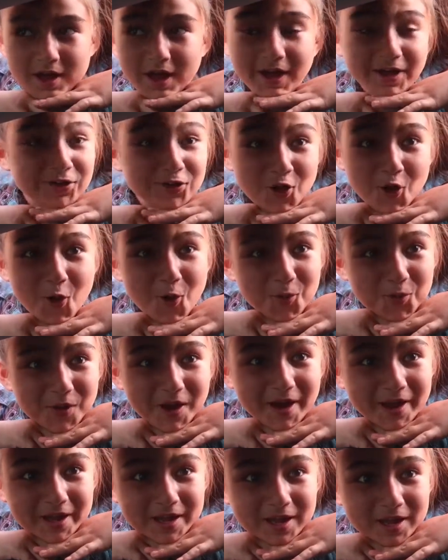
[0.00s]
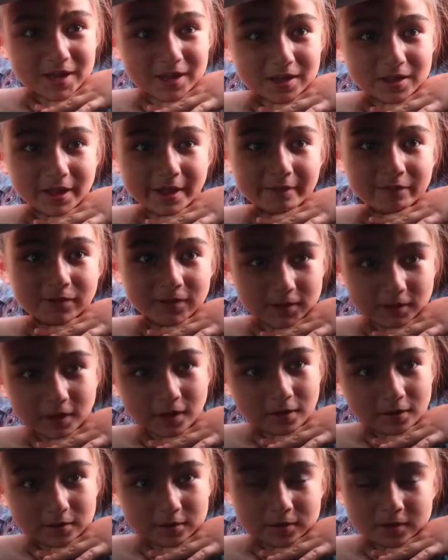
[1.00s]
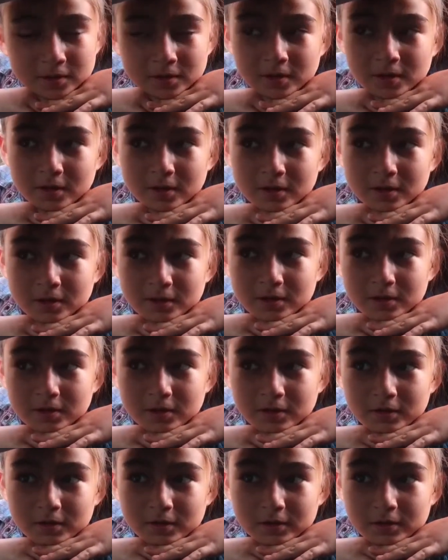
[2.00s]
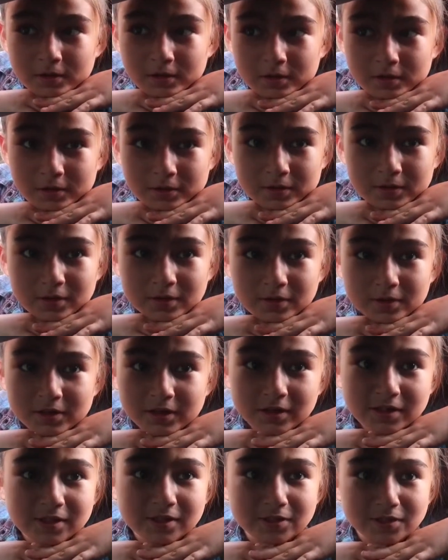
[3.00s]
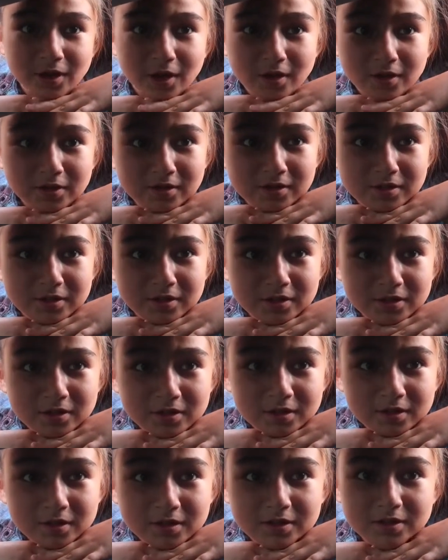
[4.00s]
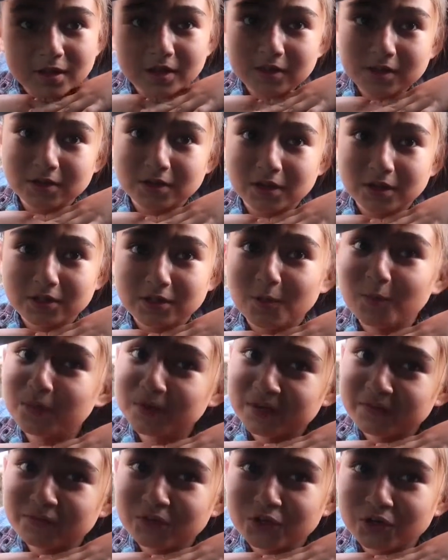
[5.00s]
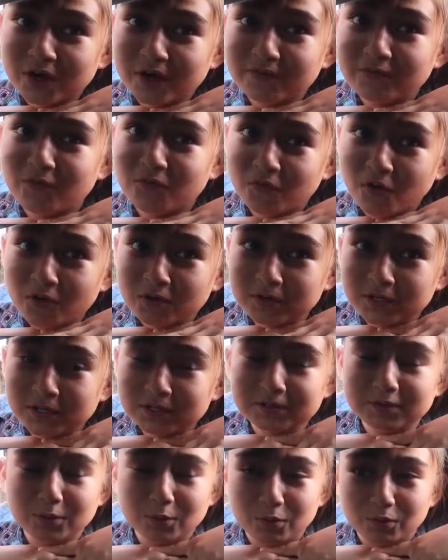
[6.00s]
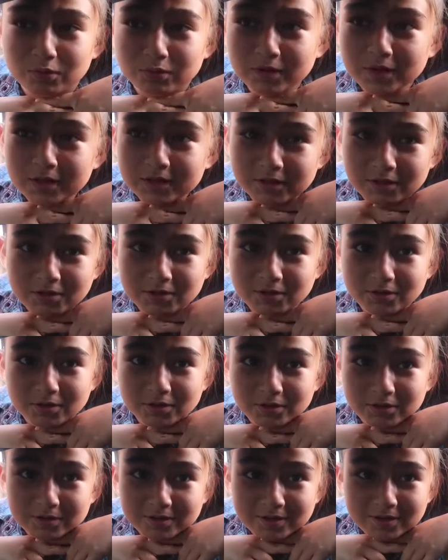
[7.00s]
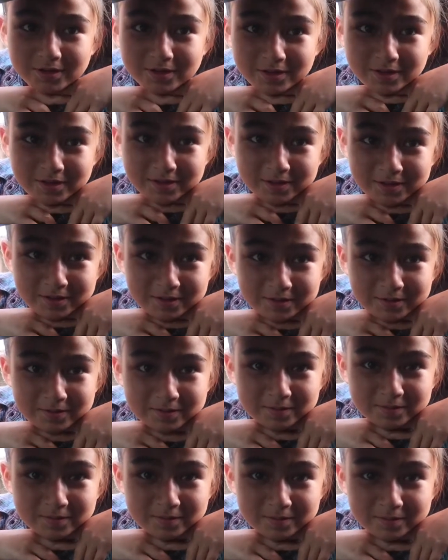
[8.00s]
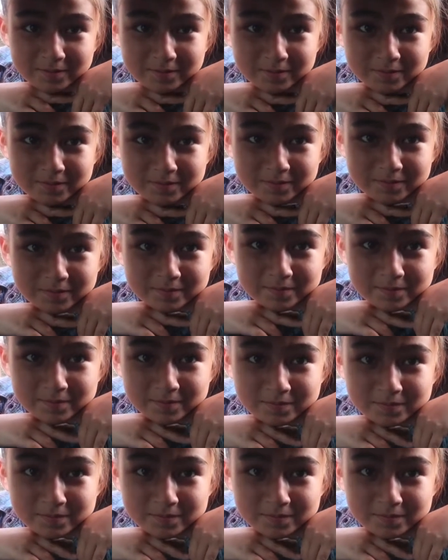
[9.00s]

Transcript: I know, right? Life sucks. No, it doesn't. Yes, it does. No, it doesn't. Yes, it does. Whenever you don't have a phone on, oh. oh my does. God, people have worse problems in the world.